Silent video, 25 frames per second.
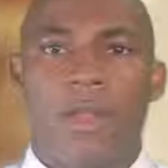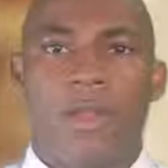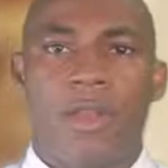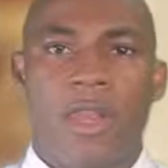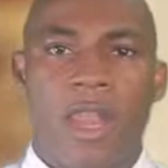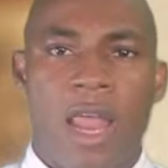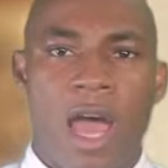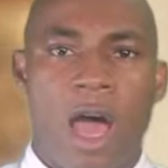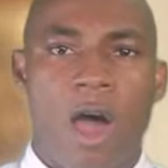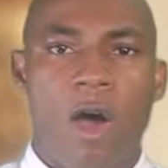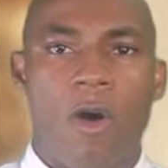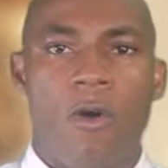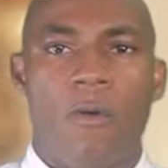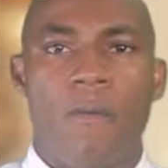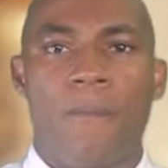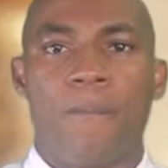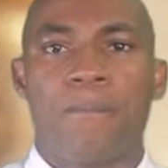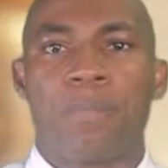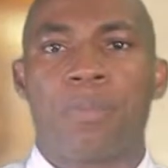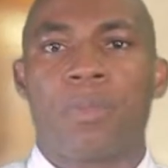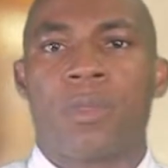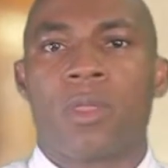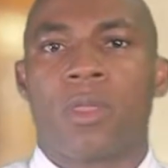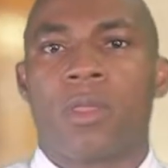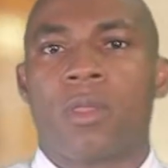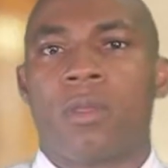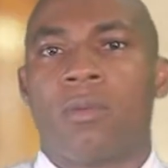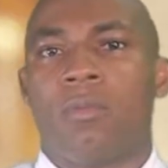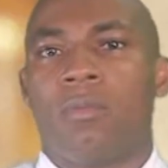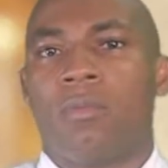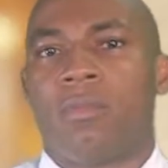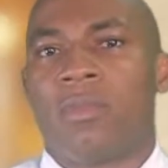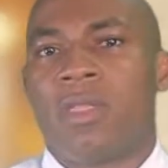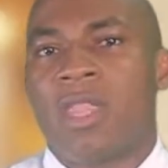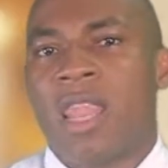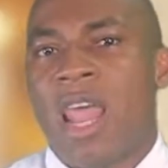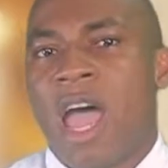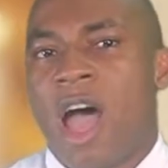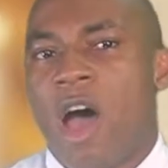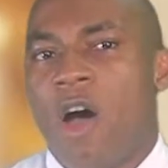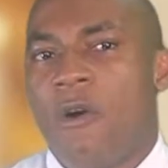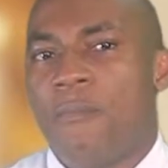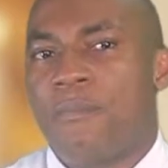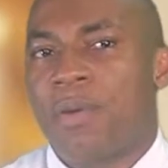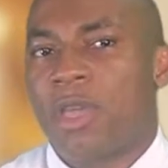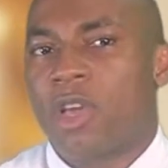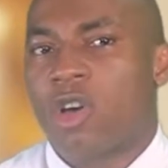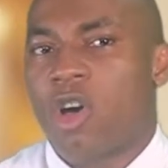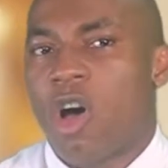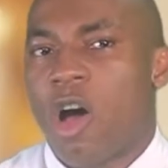Now
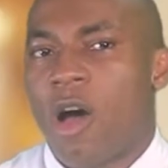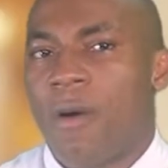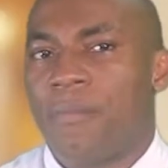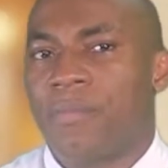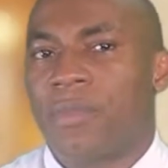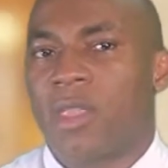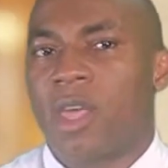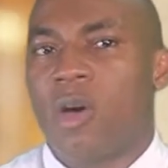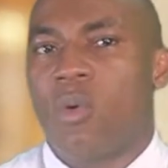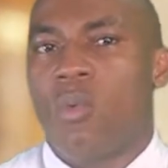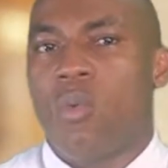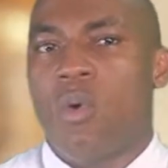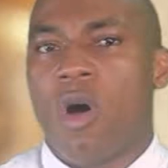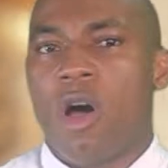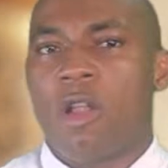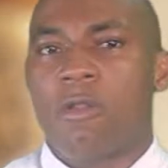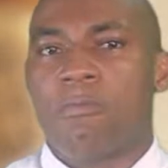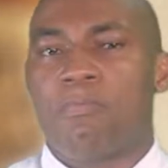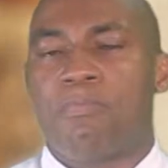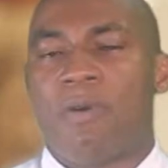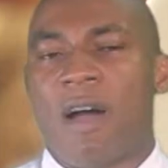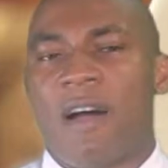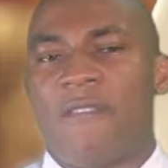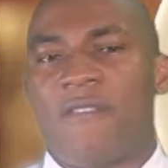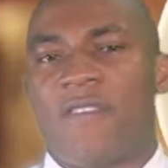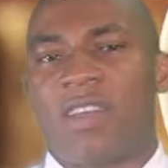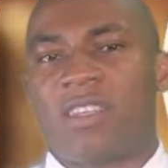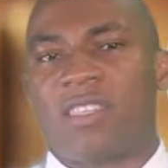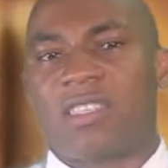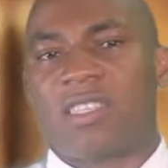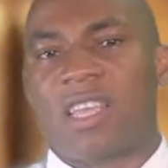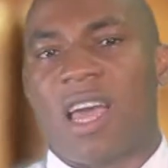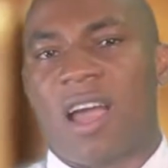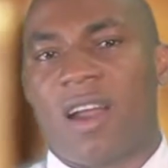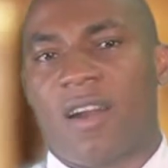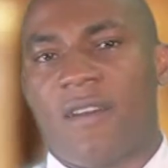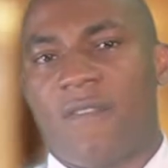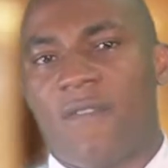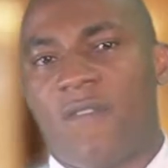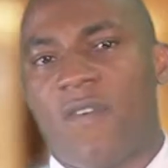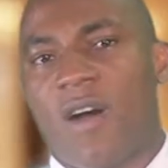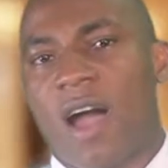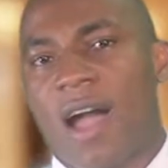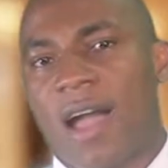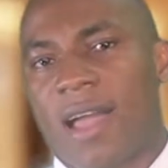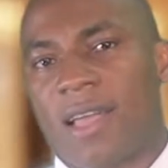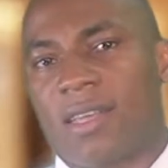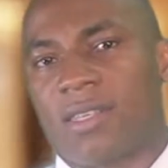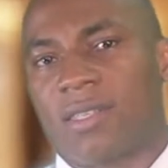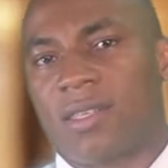become the one perfect
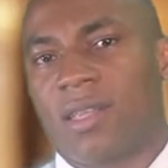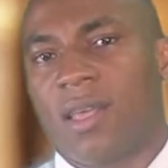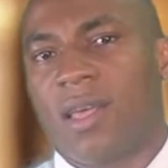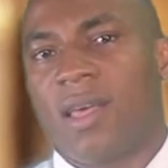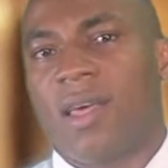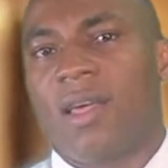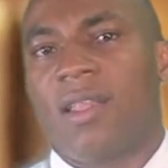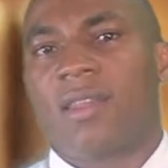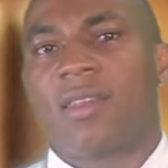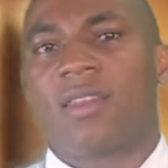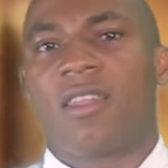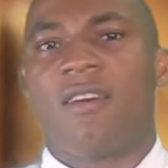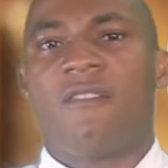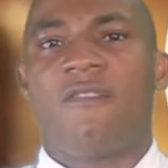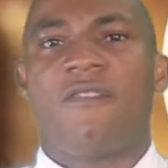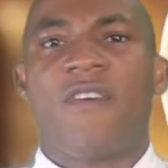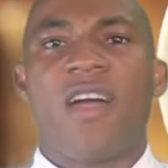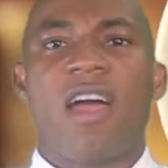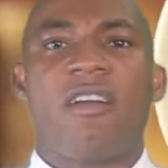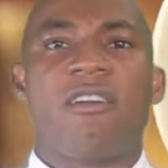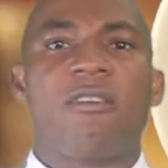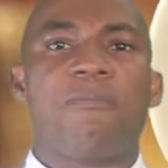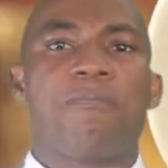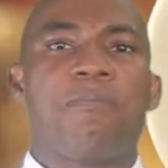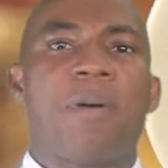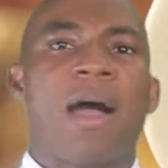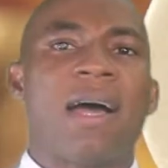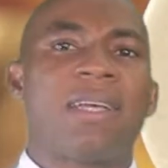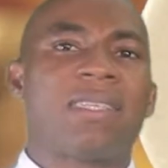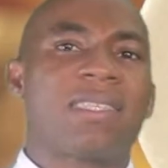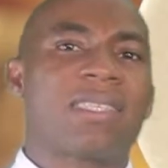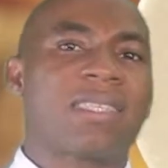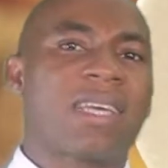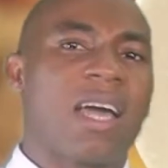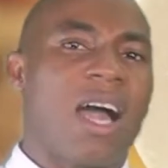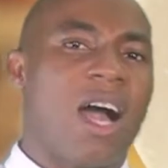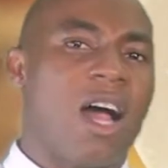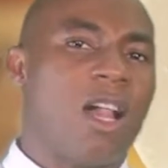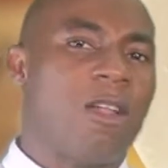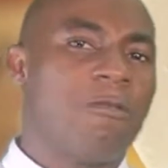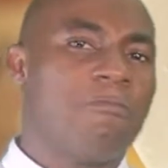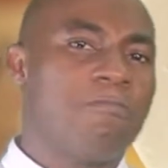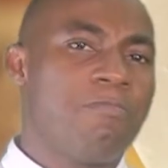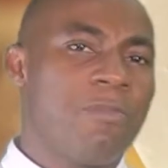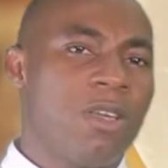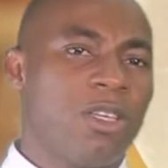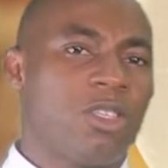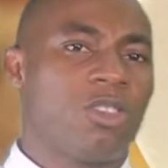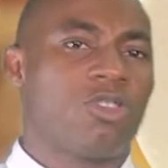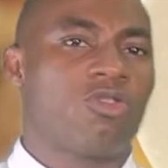sacrifice, the very paschal
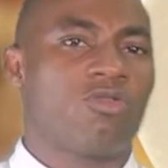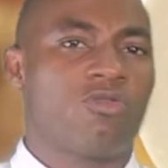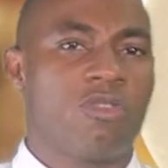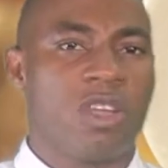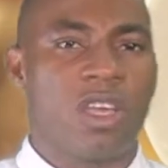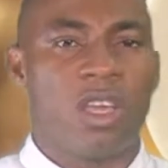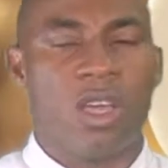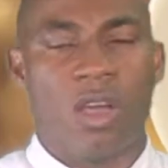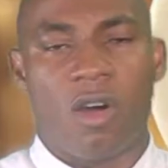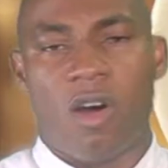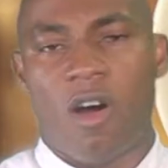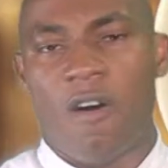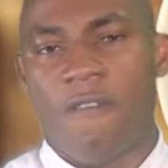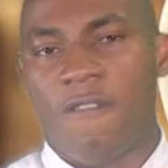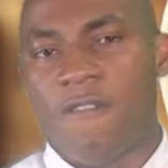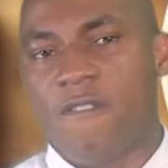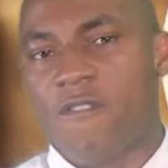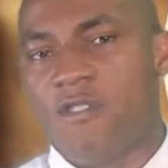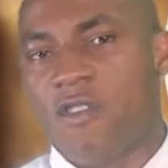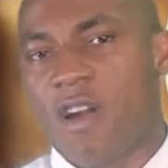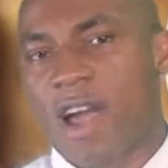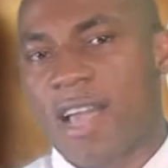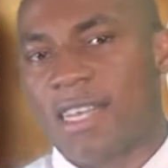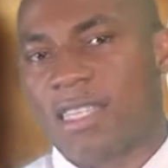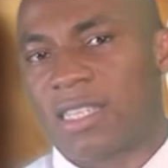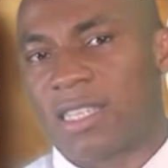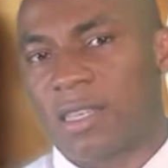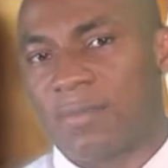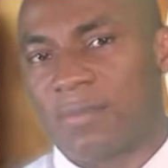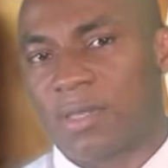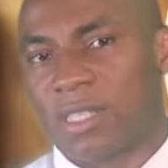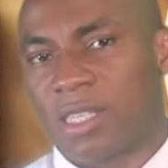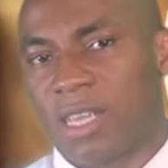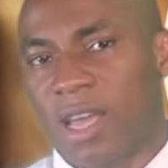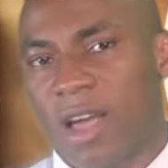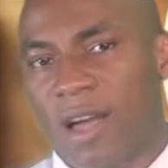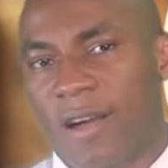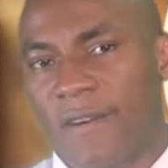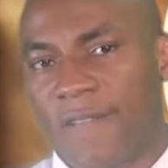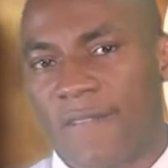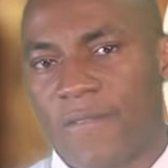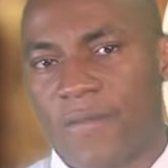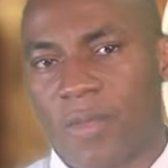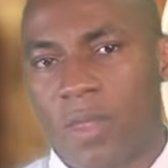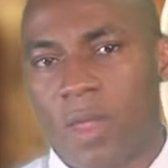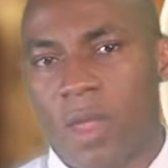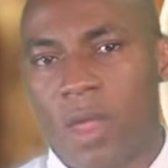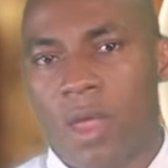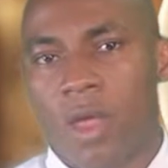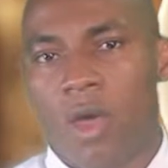mystery of Christ himself.
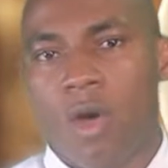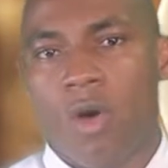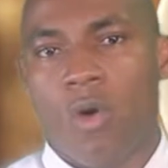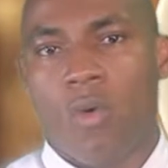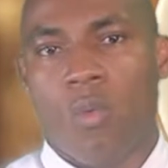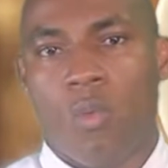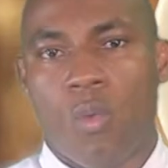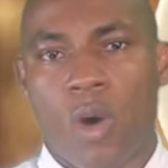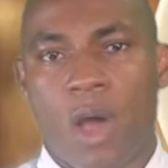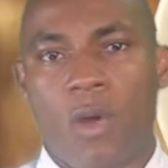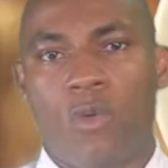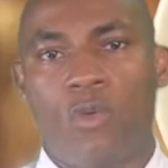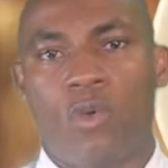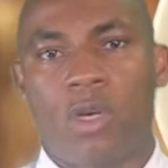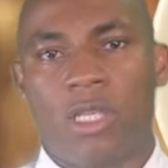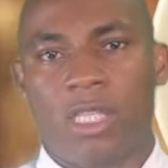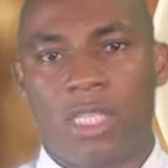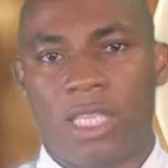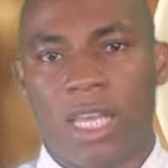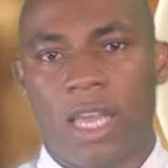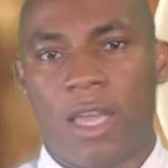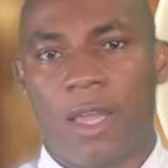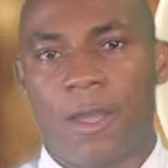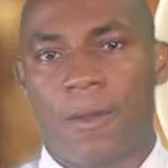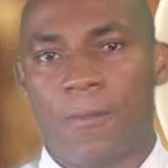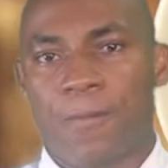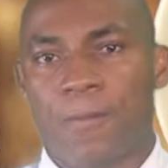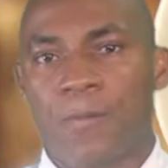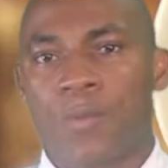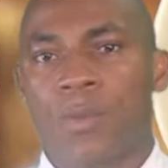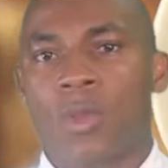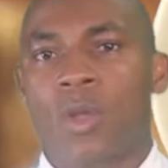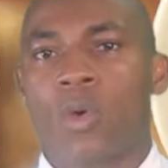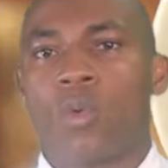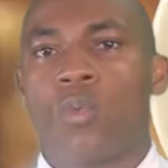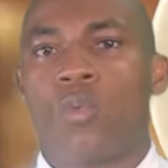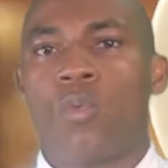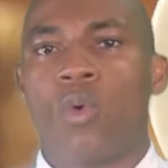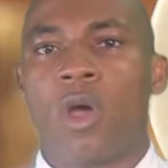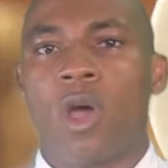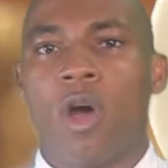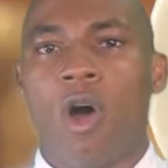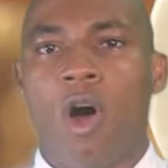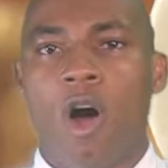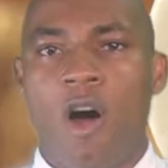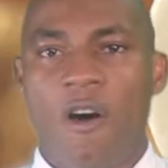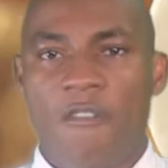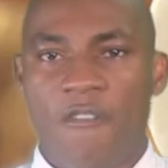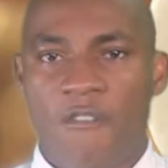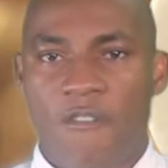When we say we
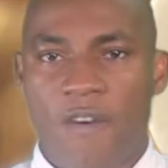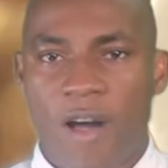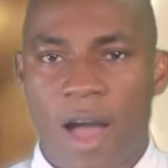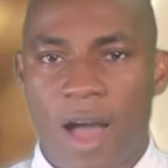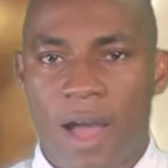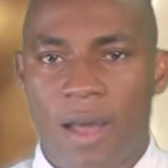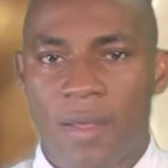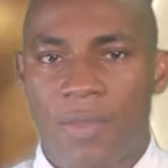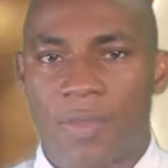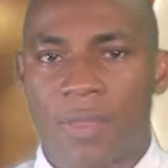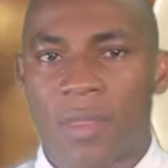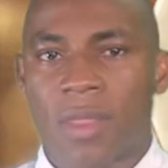offer